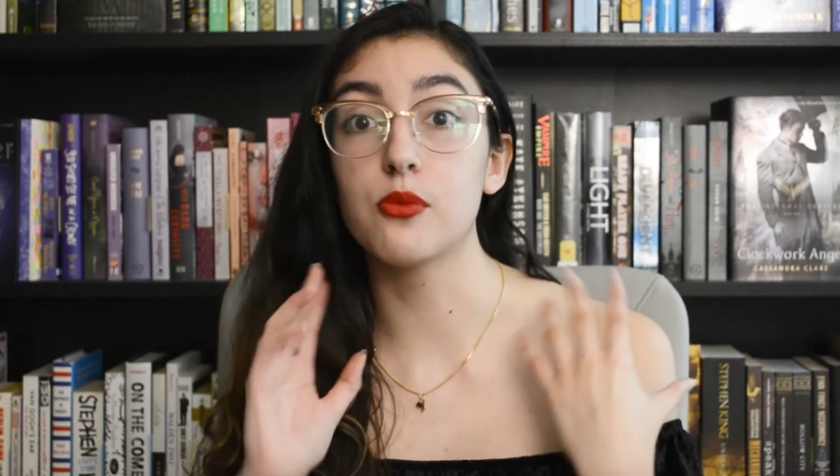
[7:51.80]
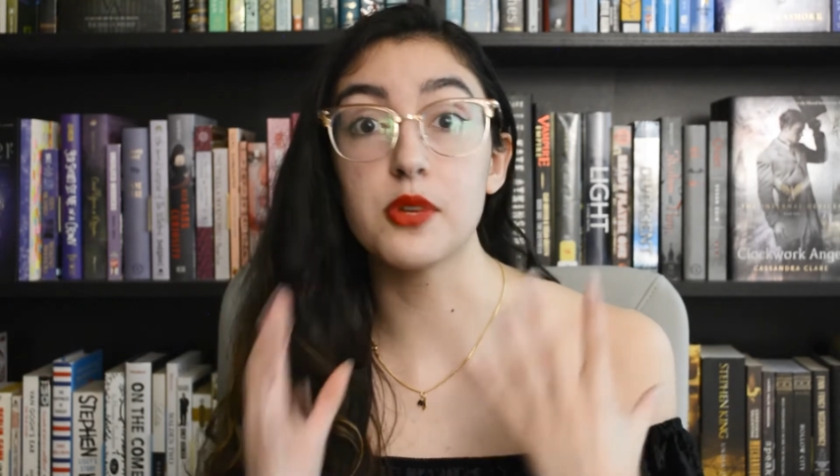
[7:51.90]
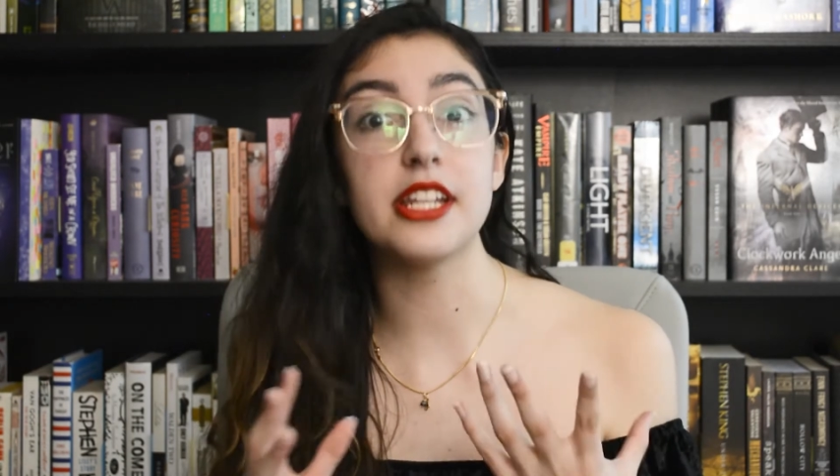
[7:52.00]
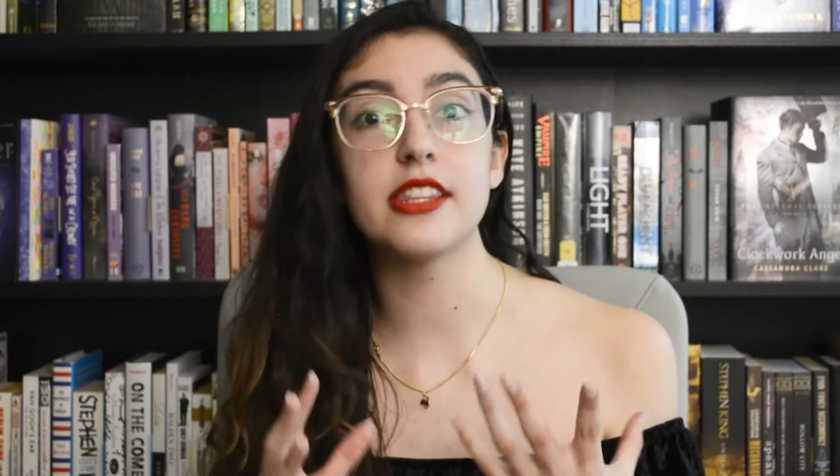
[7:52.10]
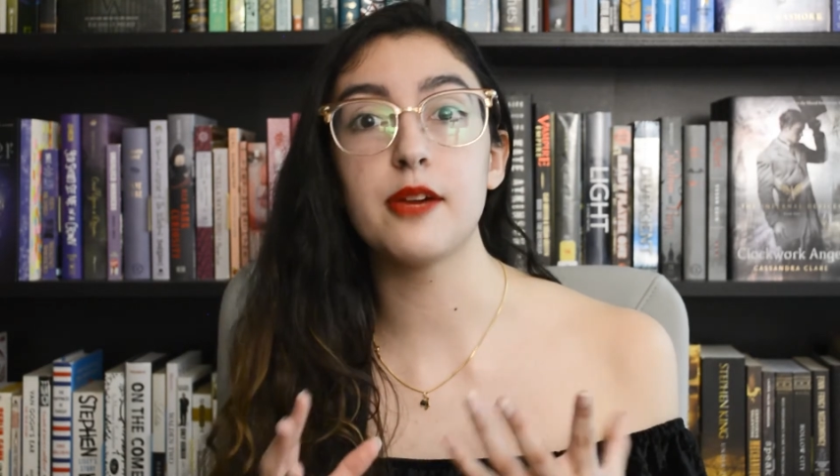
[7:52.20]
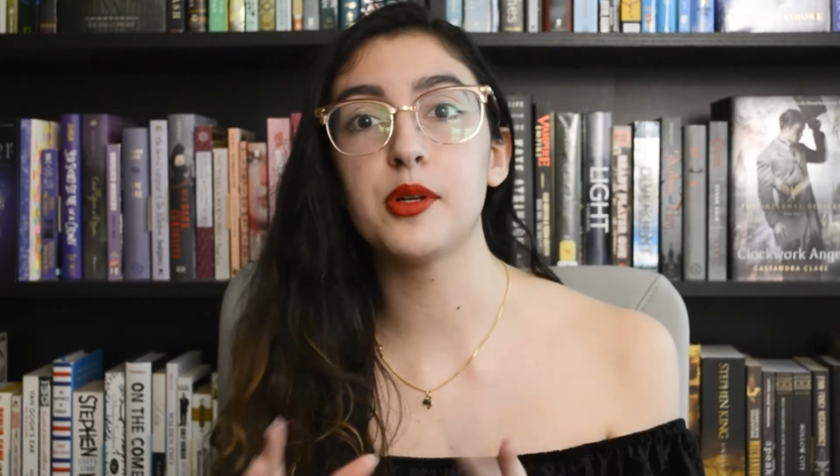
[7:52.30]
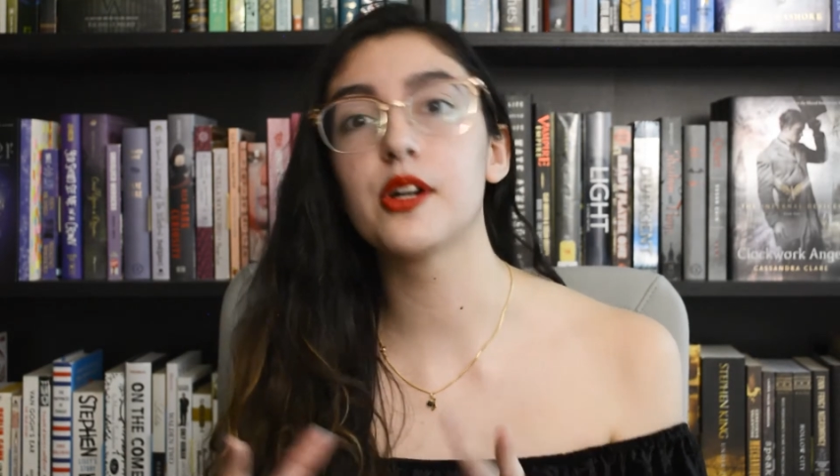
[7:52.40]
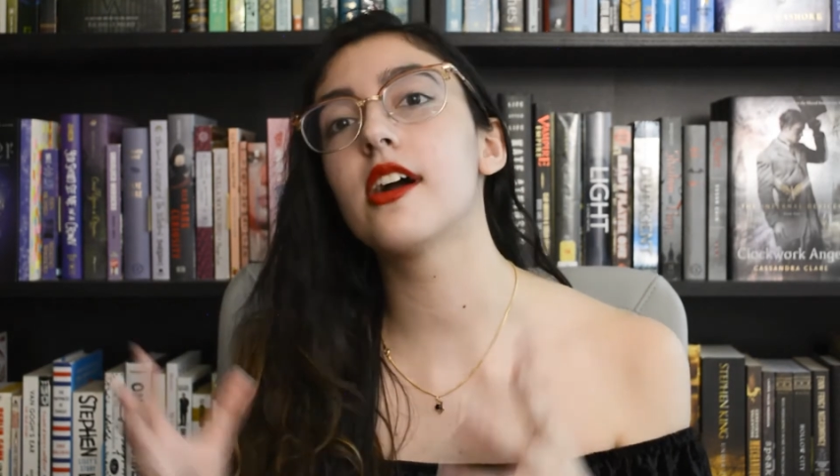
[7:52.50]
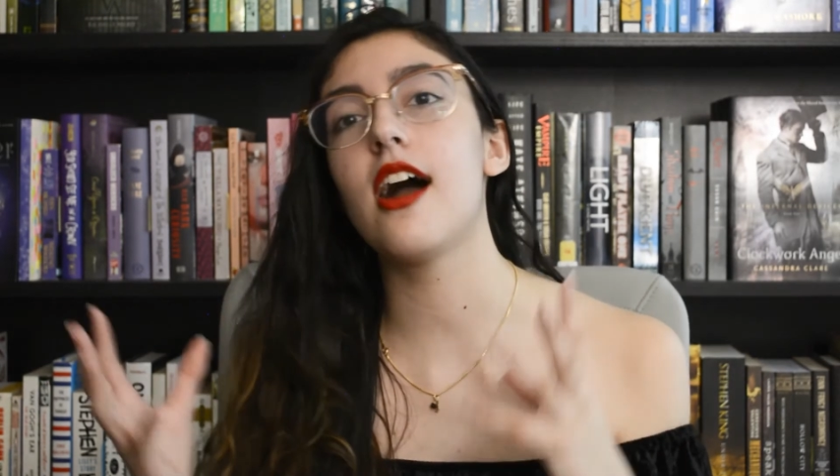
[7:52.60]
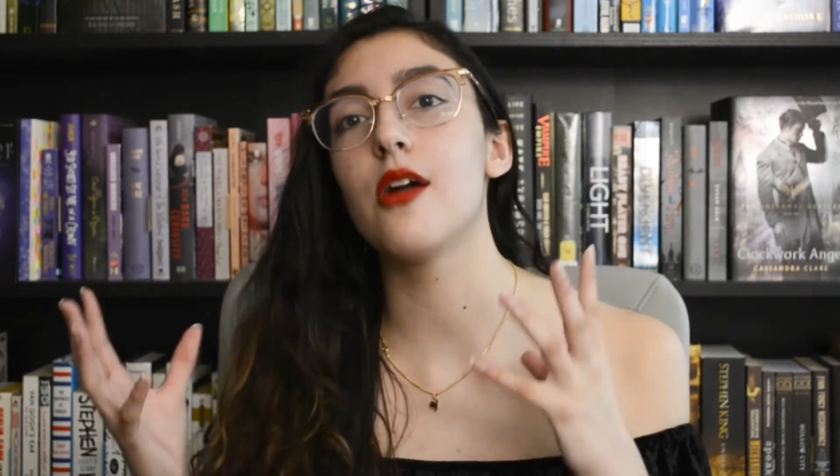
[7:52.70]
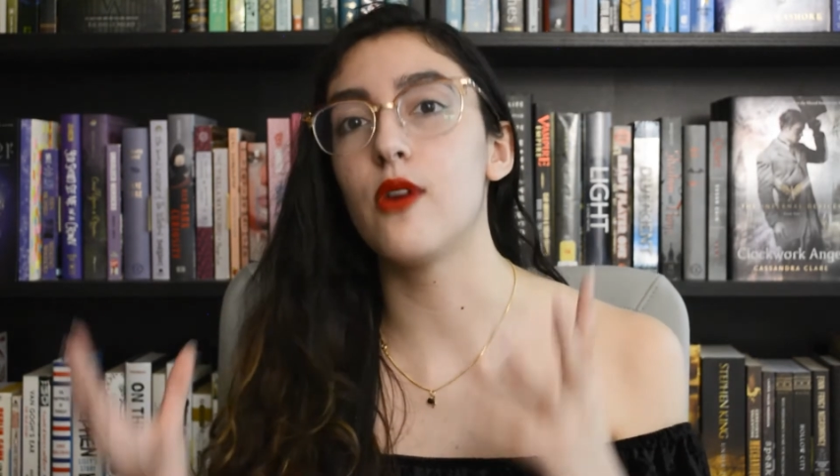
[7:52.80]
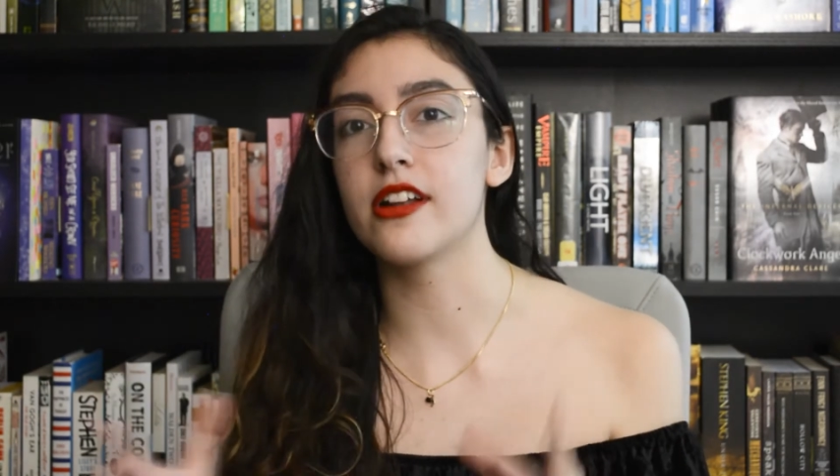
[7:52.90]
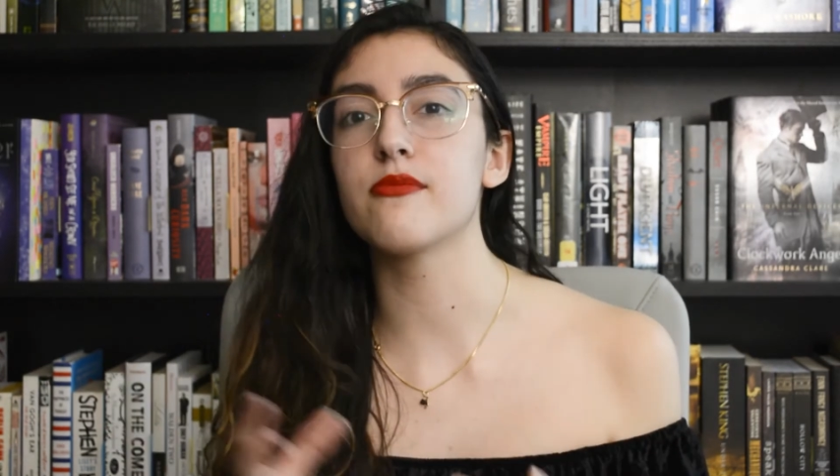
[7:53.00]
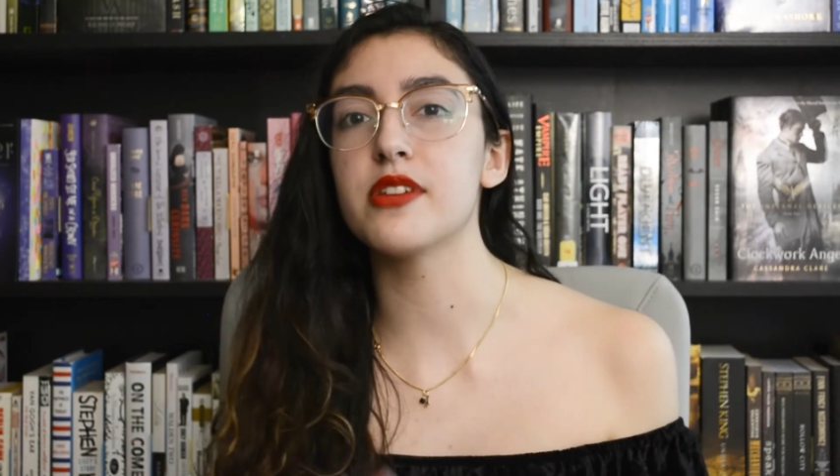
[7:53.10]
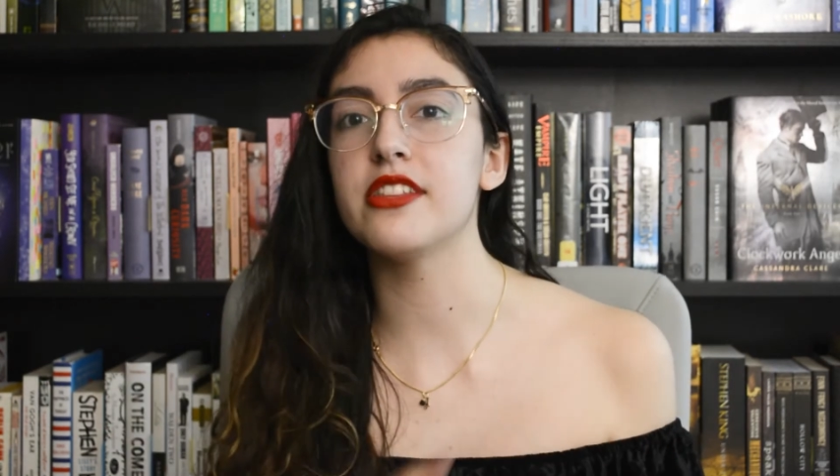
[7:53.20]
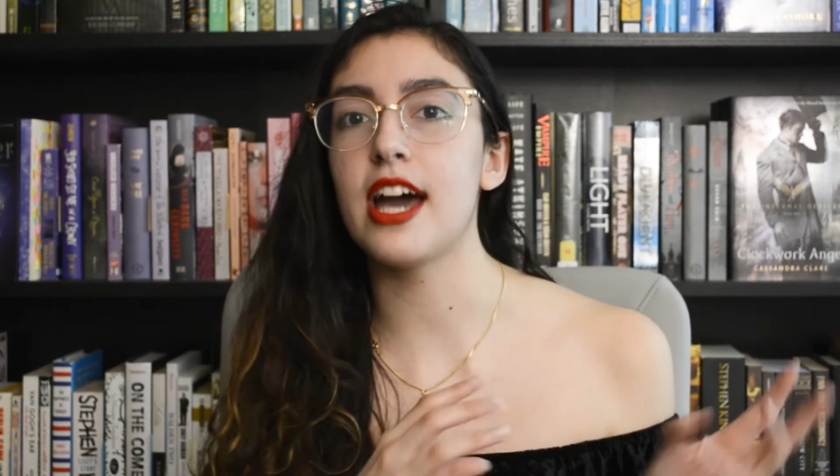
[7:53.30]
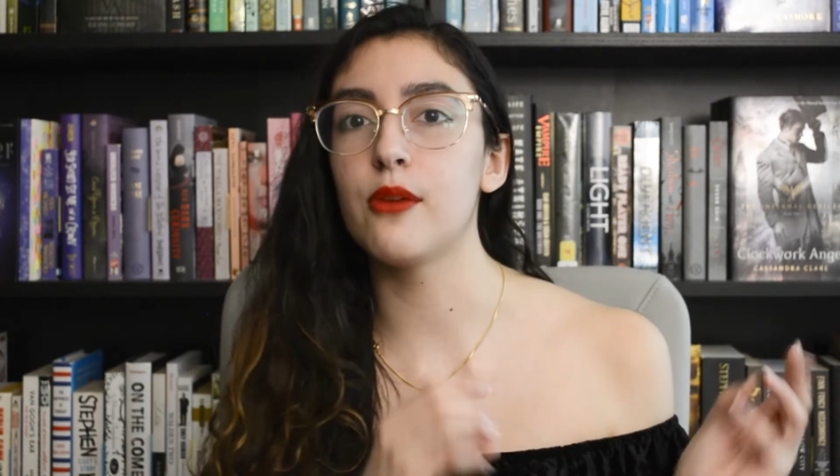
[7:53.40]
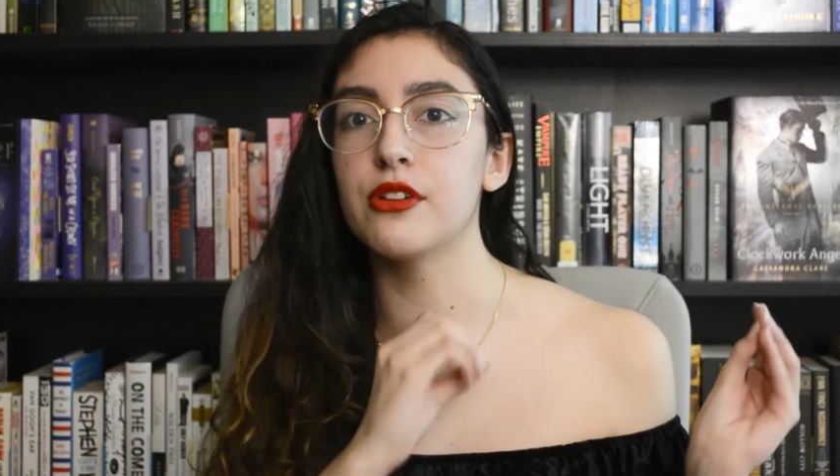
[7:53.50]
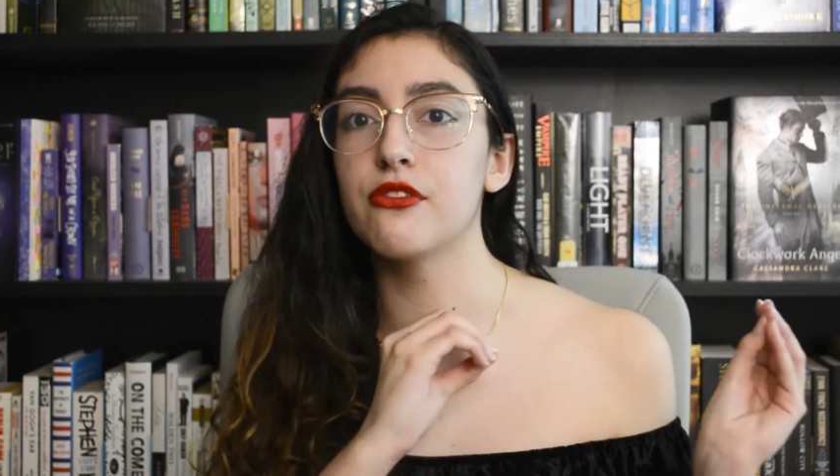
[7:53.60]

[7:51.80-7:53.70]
reading that book. I want to read that one